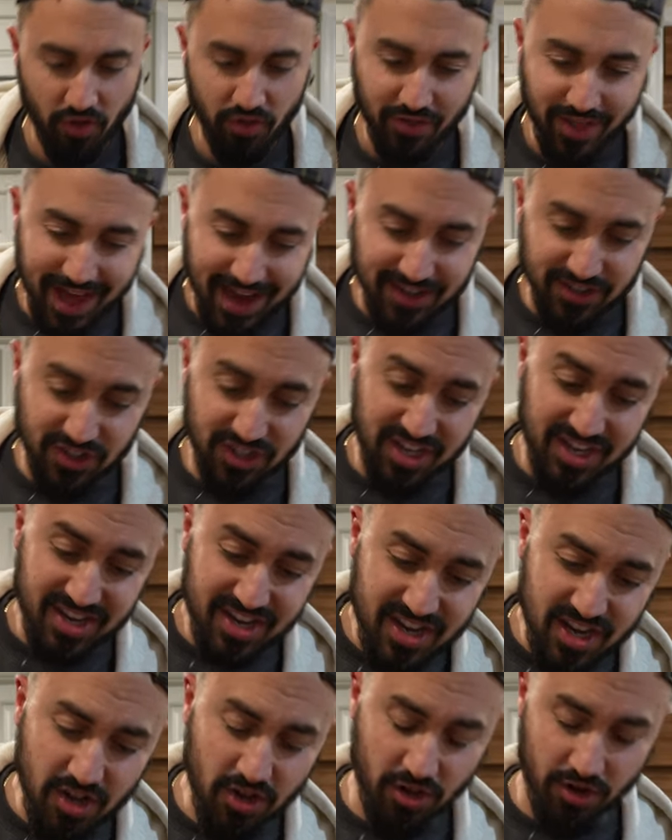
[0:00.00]
That is
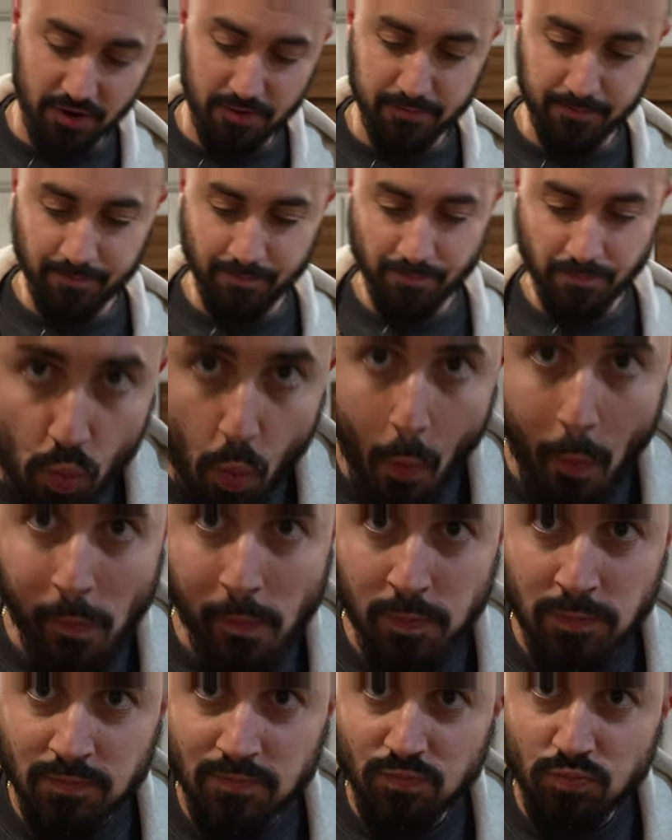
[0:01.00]
killer.
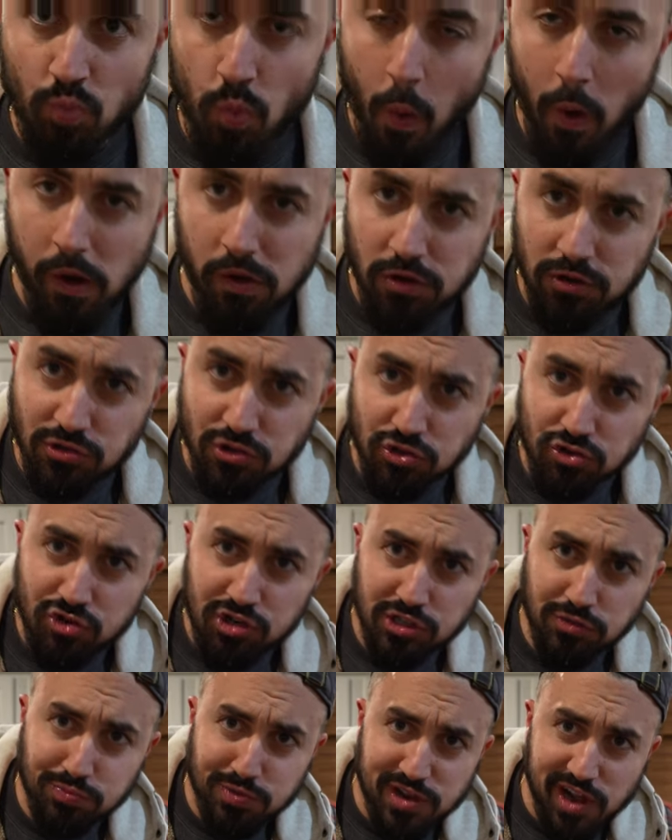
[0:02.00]
Mmm. Those
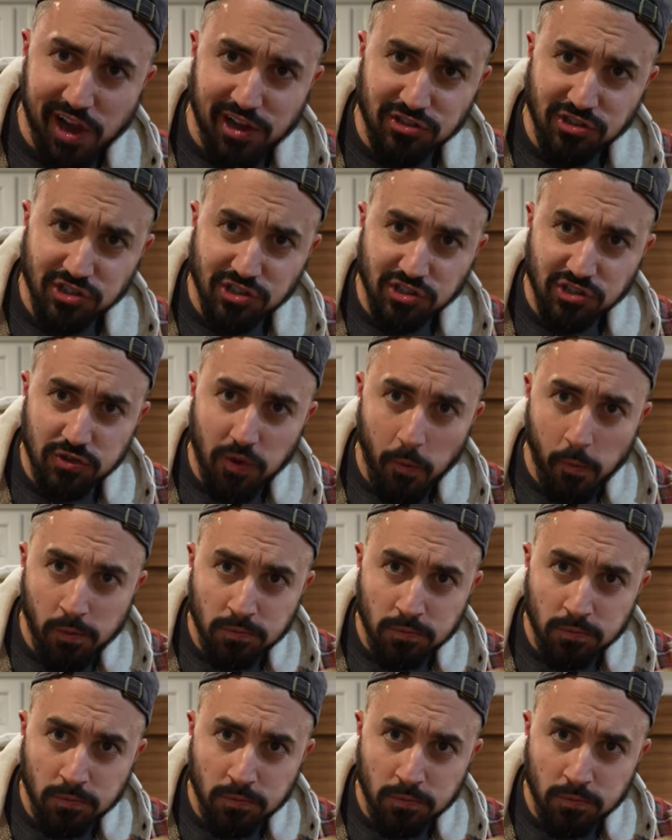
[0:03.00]
crispy edges.